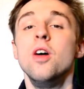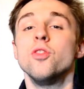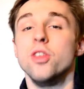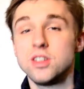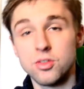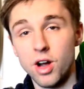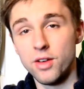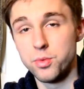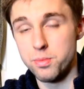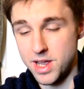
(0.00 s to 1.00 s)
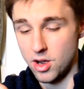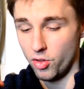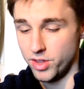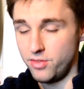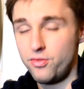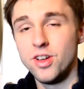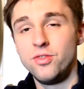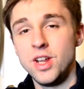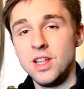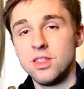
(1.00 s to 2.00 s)
This arrived with me on the
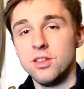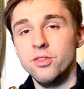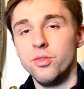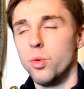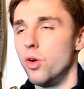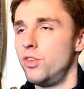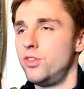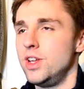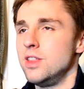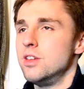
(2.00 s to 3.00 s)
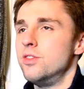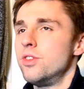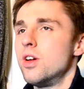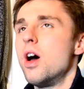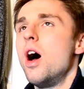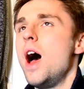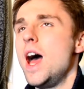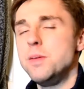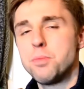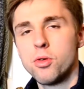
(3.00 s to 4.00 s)
15th of
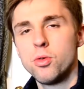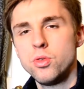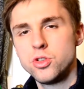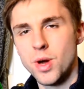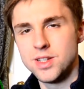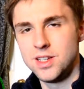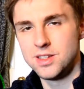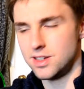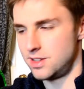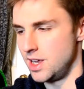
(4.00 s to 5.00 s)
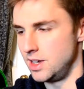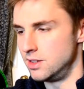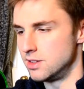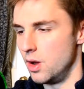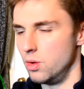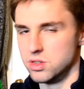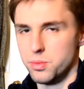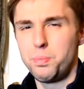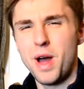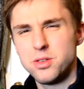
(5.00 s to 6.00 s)
April 2016, so it was
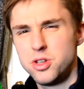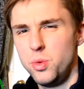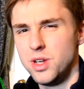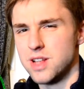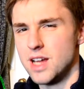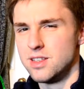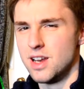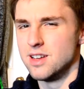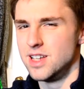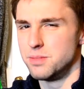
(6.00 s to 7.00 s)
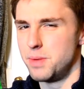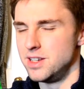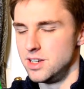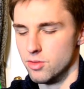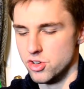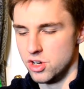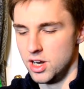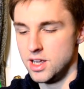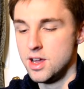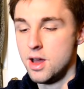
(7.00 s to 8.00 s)
about 2 weeks later than anticipated
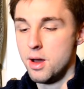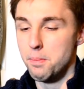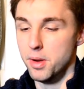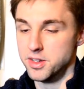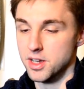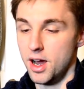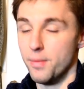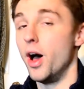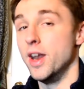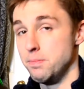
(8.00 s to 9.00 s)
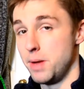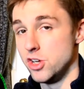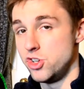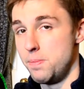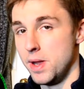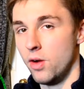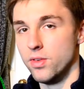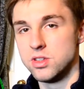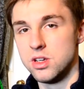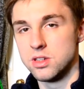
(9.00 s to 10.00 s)
originally. But I didn't pay shipping,
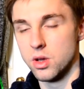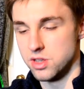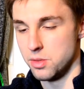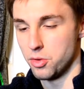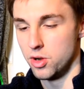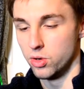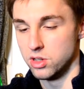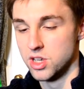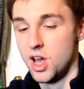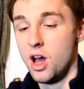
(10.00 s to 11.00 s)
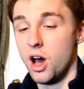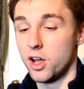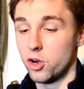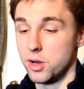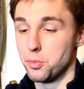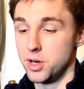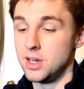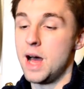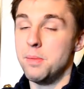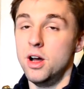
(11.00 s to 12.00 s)
obviously, so I was in the pre-orders, and I got it pretty
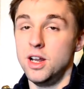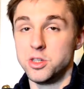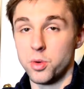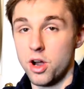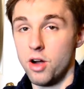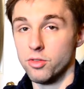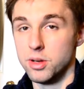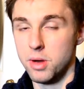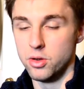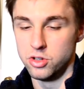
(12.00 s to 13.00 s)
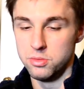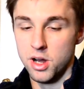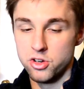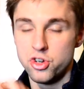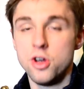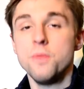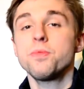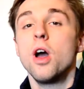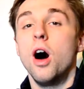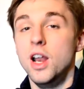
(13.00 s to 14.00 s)
damn early, so I can't really moan too much.
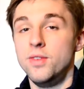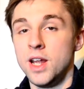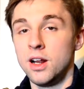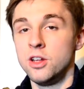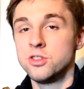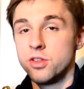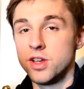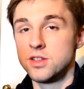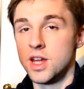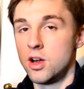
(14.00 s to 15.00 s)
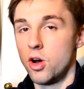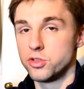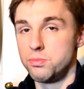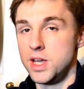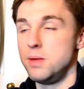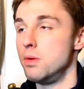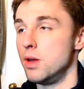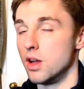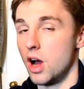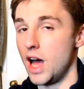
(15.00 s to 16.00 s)
I live in England, so this thing cost me,
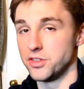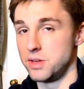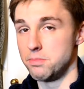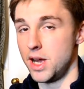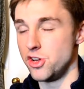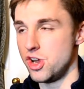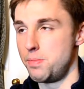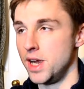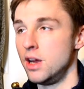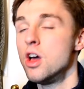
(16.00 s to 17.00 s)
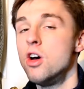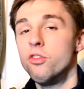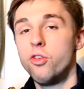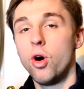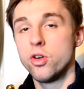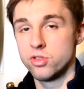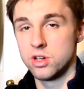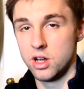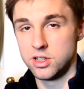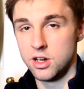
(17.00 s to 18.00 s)
as I didn't pay shipping,
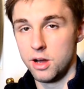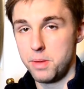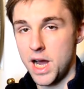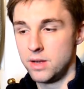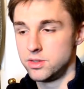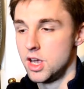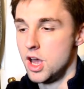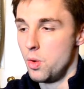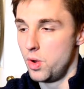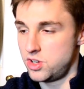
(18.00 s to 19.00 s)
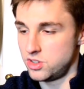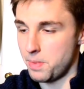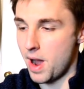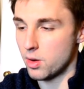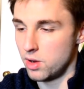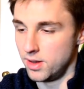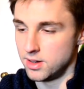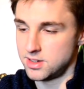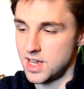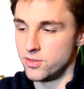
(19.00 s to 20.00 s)
£499, which is about equivalent to
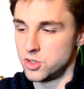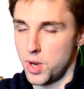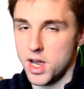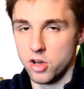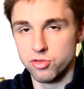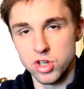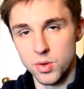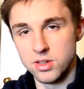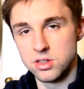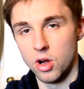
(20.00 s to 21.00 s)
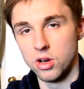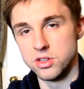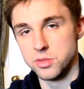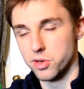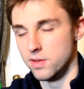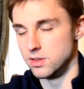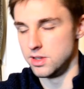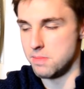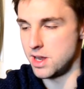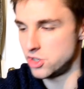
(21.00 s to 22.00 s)
$700 to $800 as previously
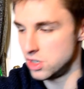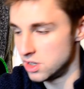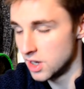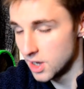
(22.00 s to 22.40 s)
mentioned.